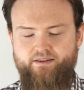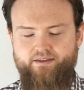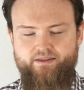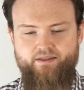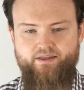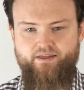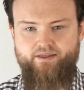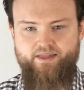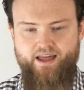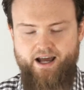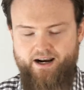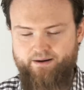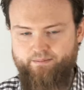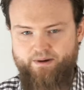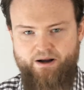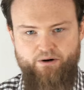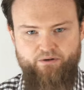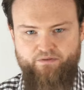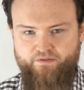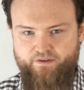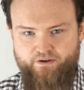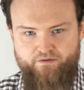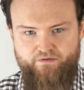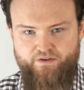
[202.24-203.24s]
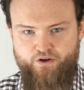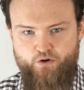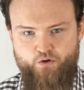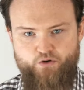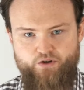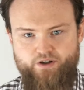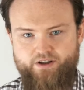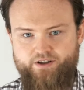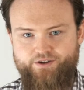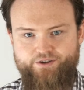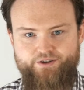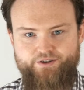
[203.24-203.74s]
That amount of
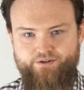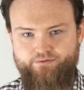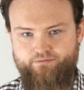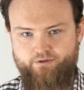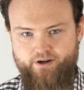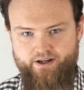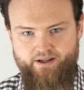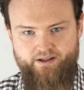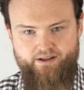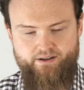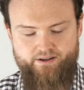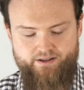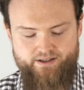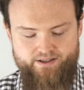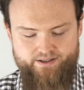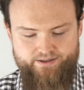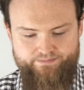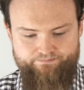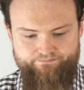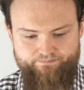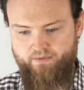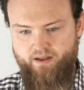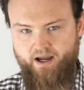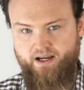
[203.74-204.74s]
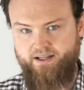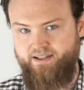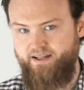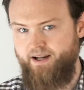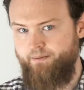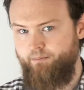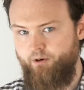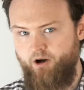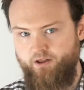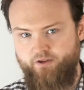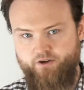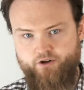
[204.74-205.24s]
confusion is just ridiculous. I
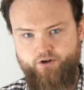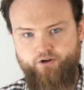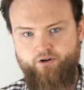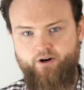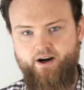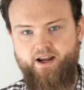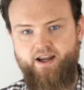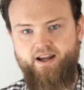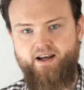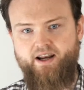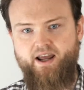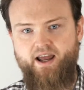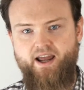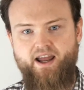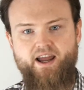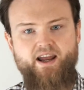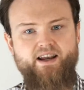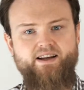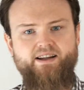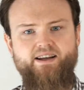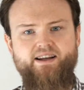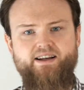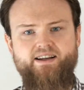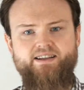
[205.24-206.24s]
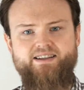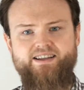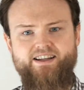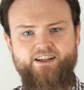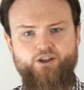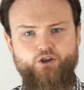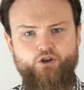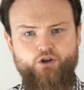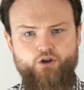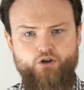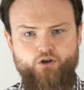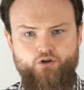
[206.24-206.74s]
step on the train and it is
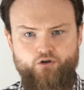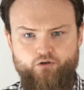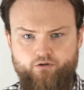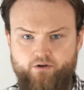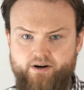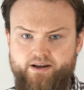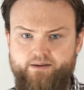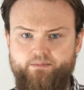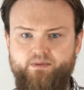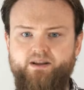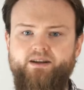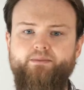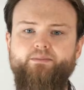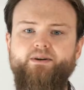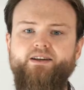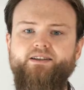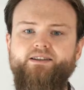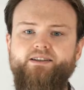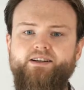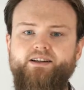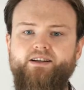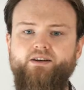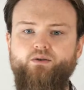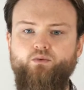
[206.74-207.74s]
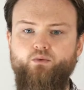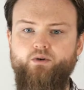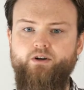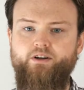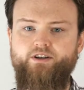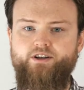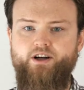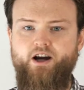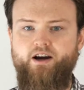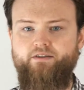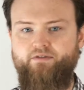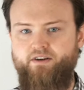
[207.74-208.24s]
extremely busy,
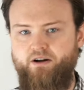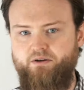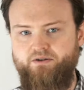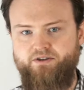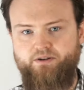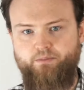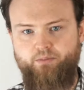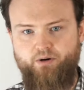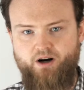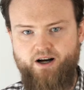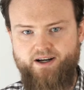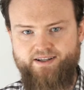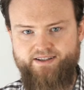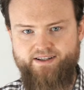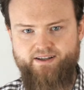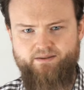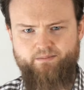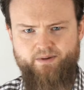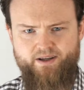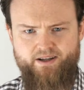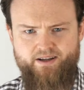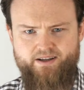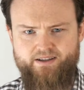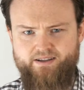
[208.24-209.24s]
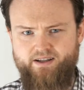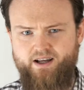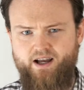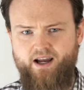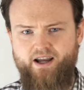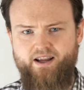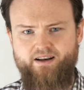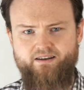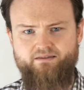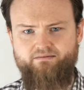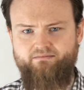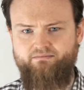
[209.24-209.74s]
which I found surprising because
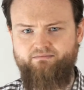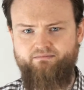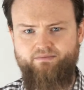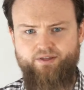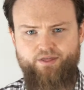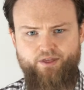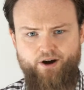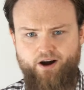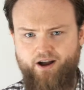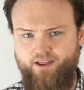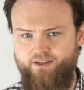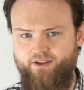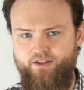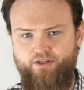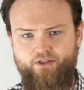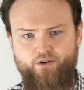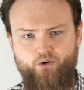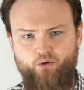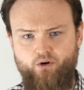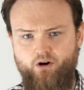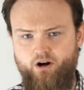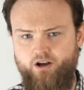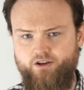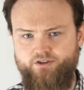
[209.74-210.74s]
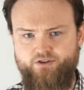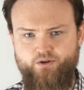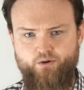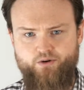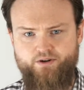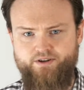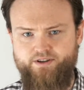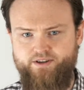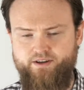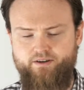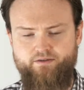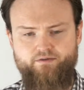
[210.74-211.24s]
I thought that there were all
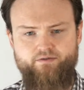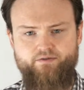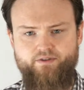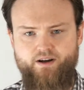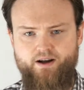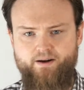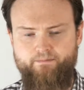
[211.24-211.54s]
sorts of